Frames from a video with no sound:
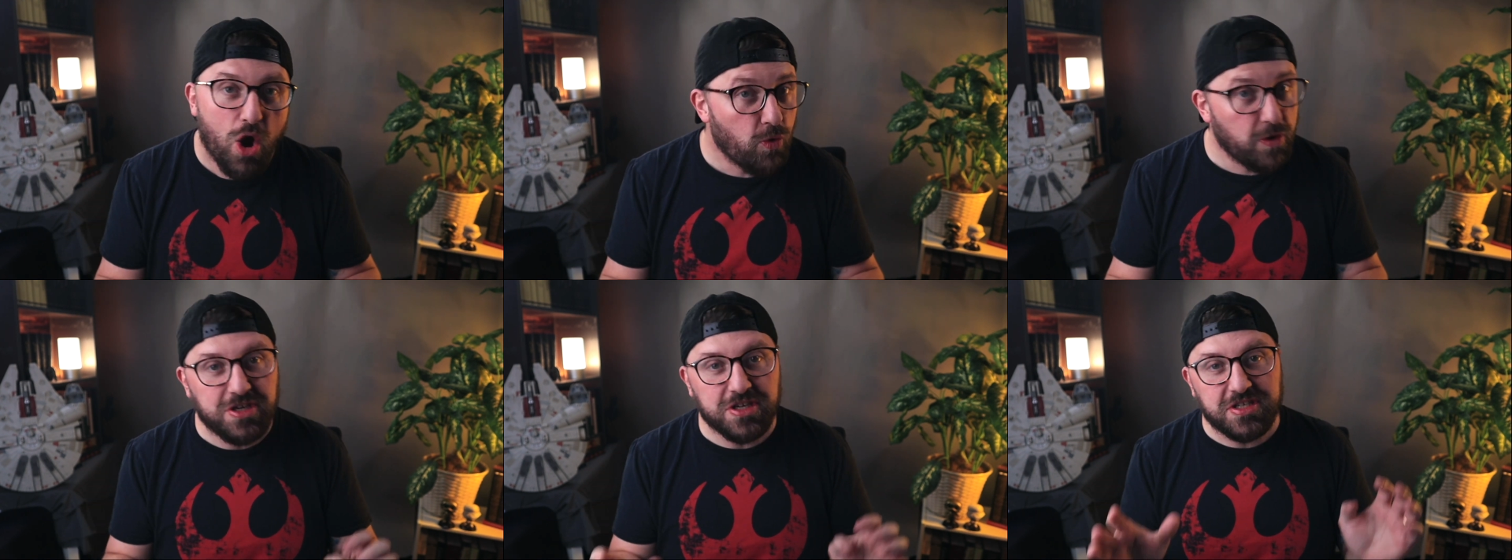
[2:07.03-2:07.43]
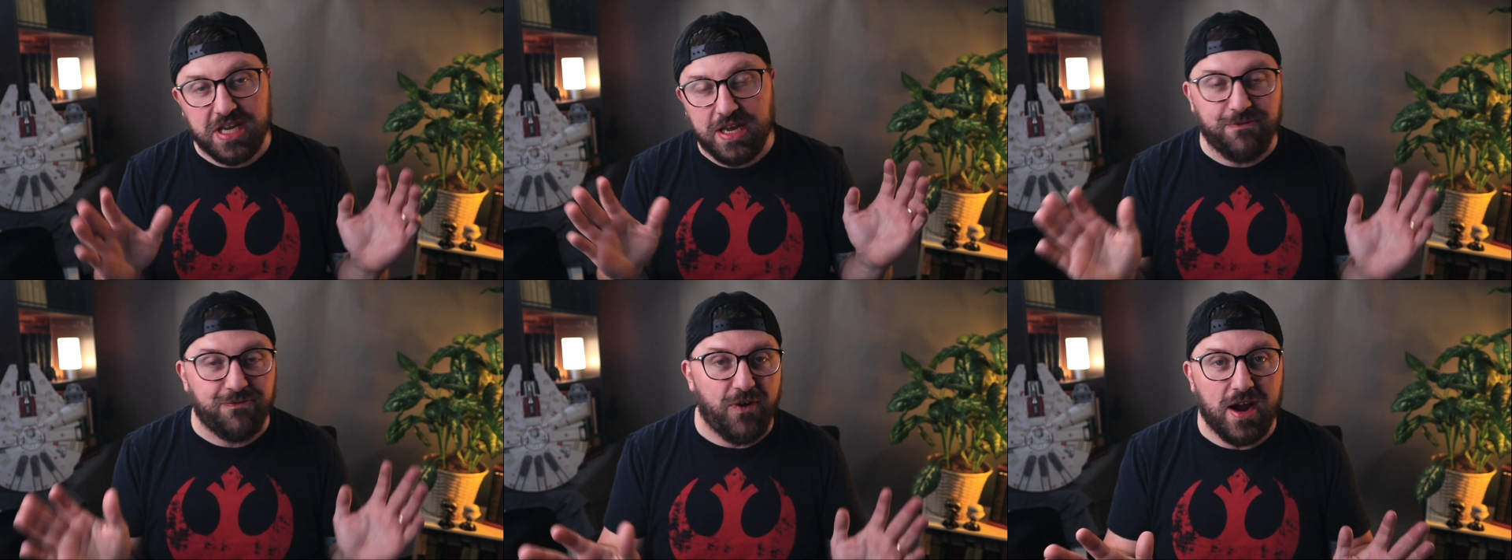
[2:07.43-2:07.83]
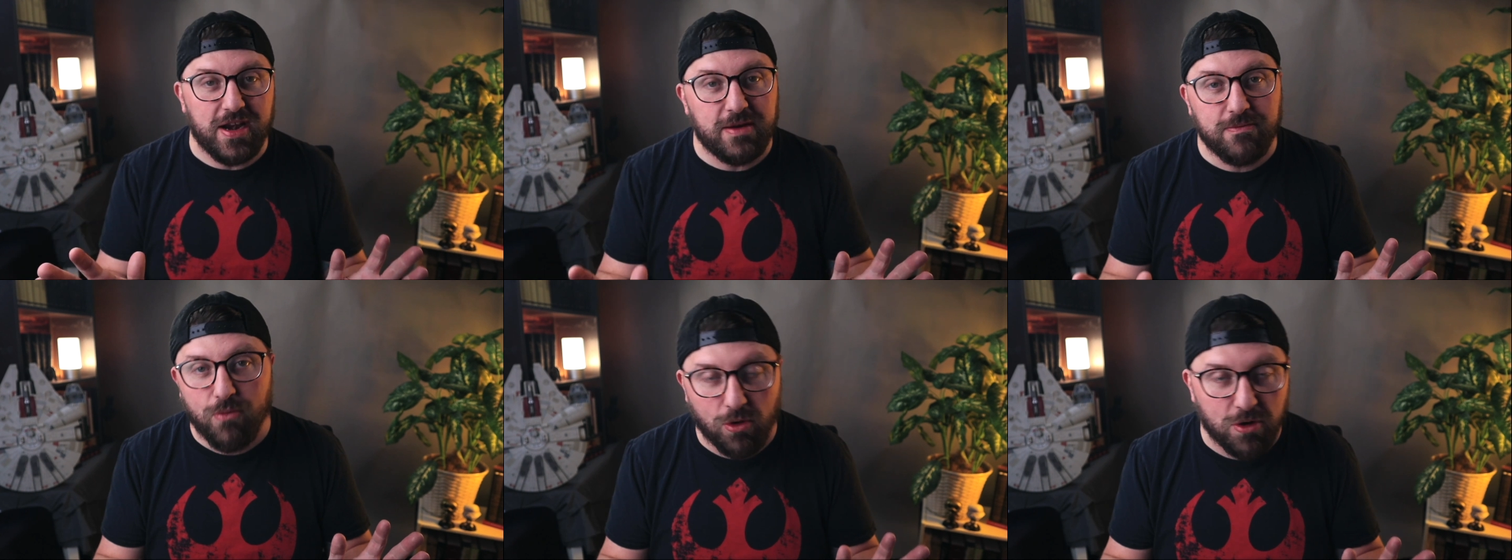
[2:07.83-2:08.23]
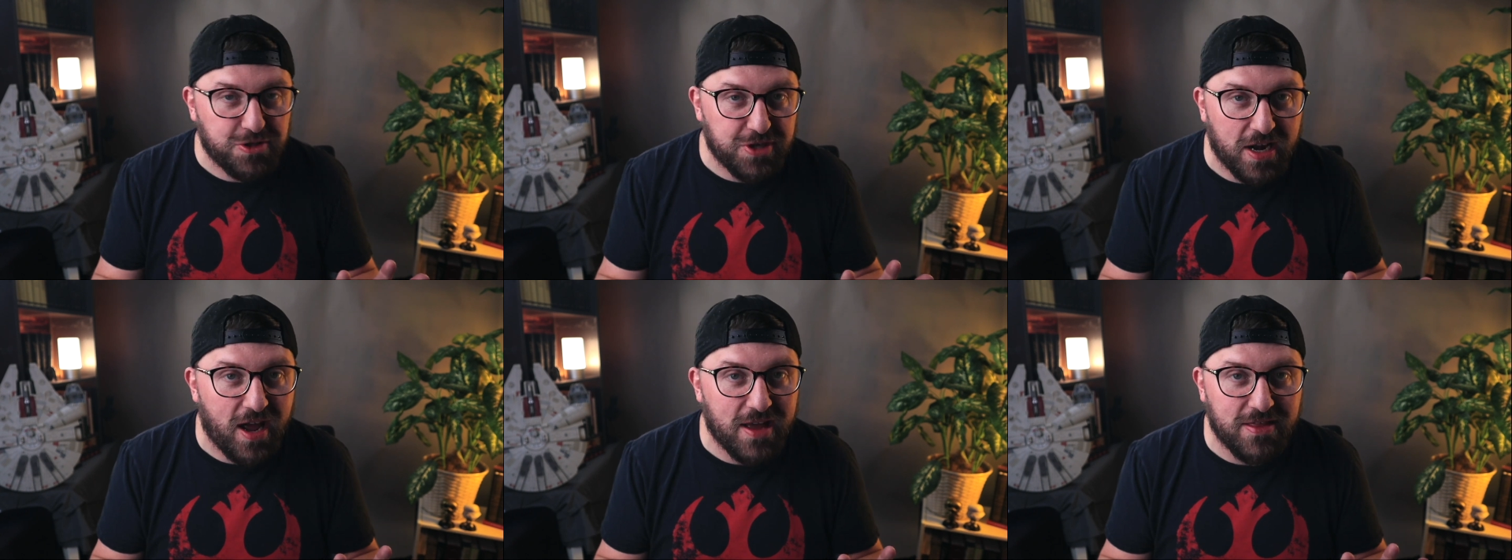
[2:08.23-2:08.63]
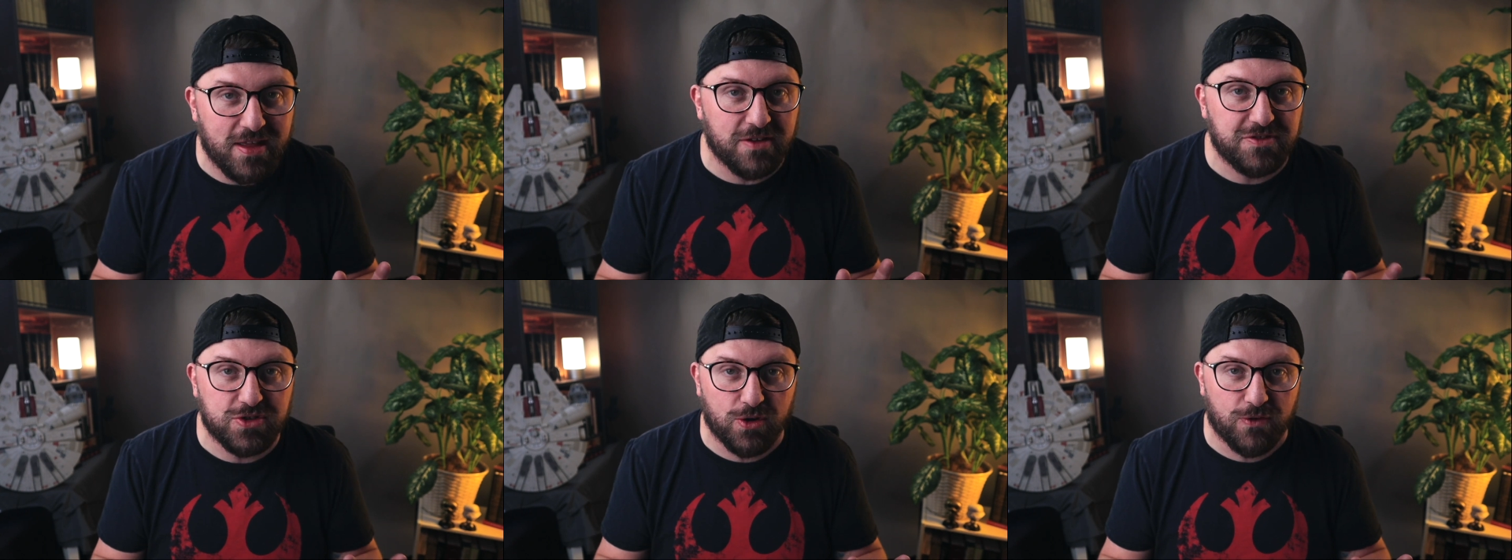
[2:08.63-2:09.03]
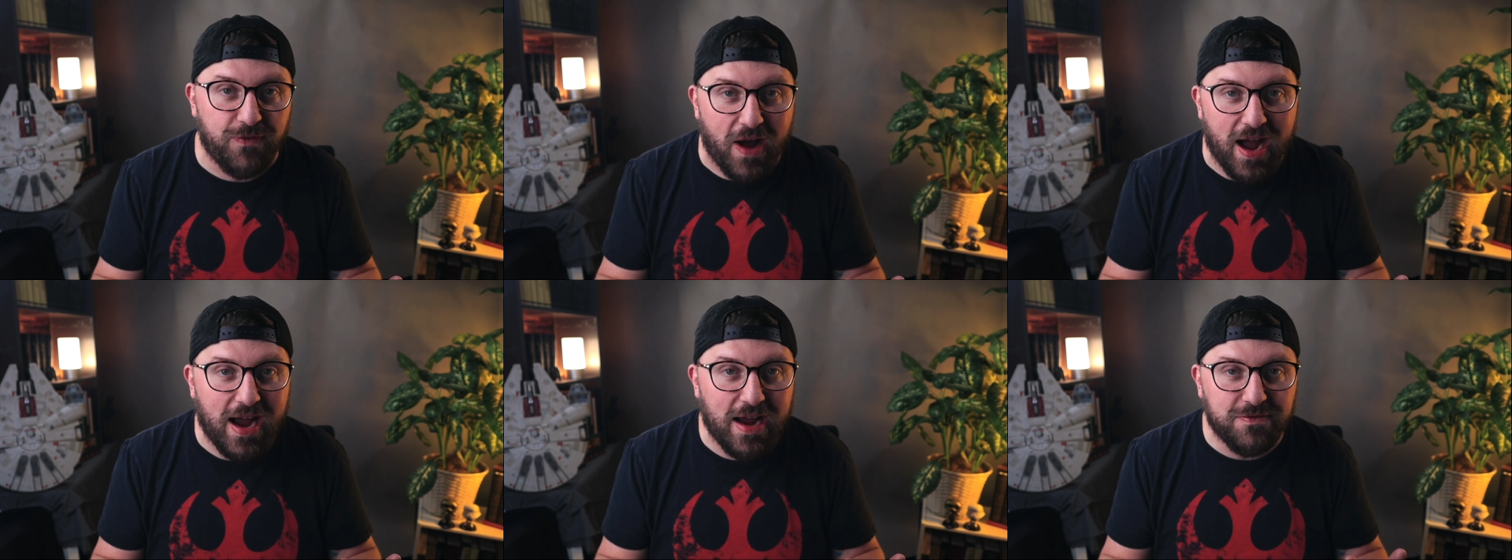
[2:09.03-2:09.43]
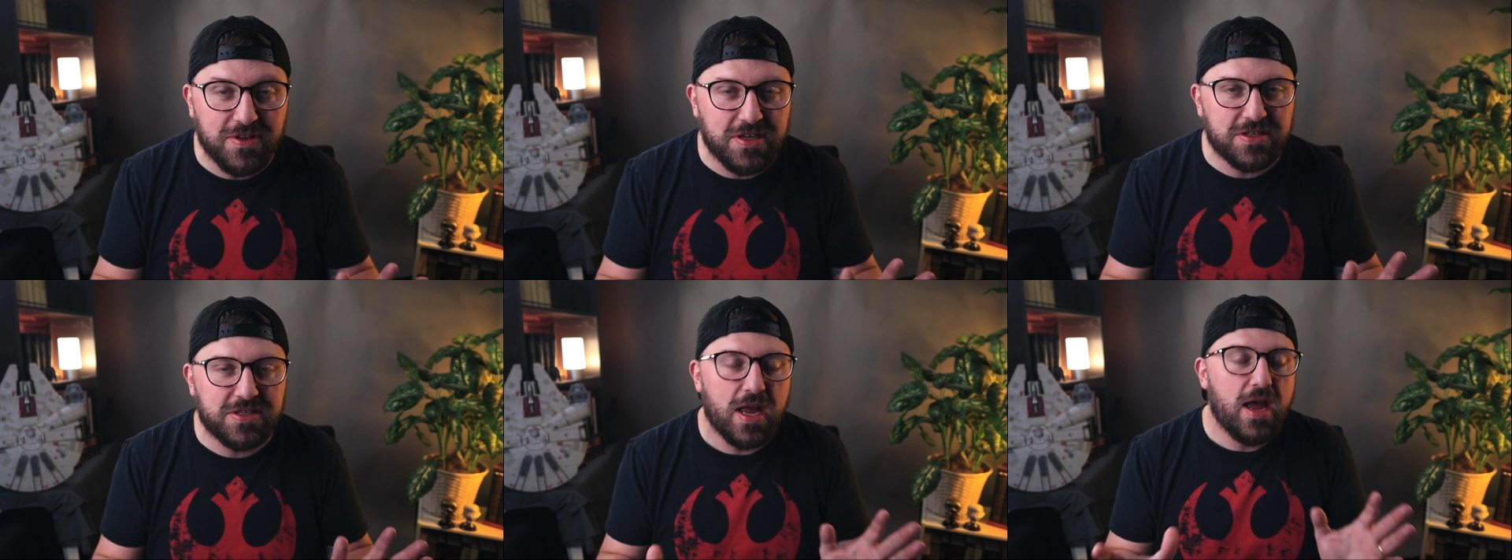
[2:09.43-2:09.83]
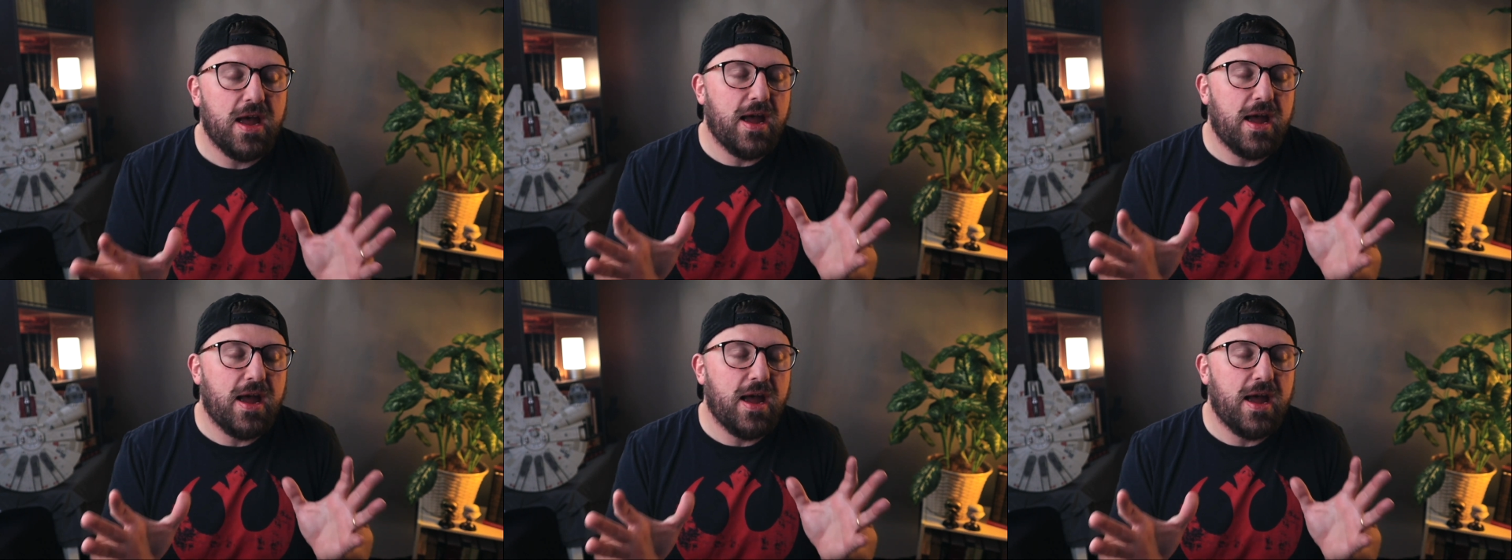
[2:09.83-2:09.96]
we just keep finding more Jedi that have survived these.